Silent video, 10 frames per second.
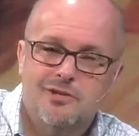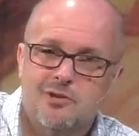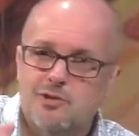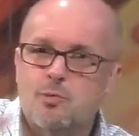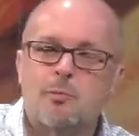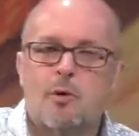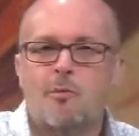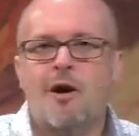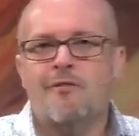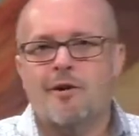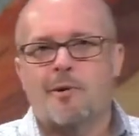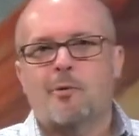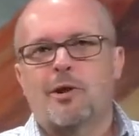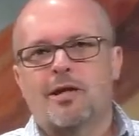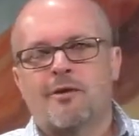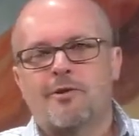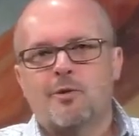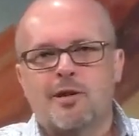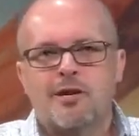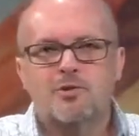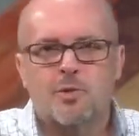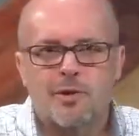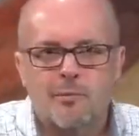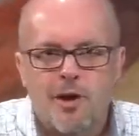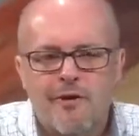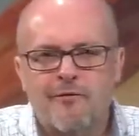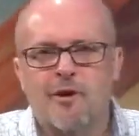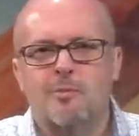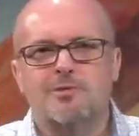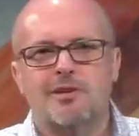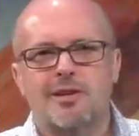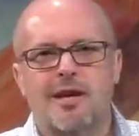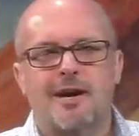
So there's one more proverb I want to give you, and here's where the proverbs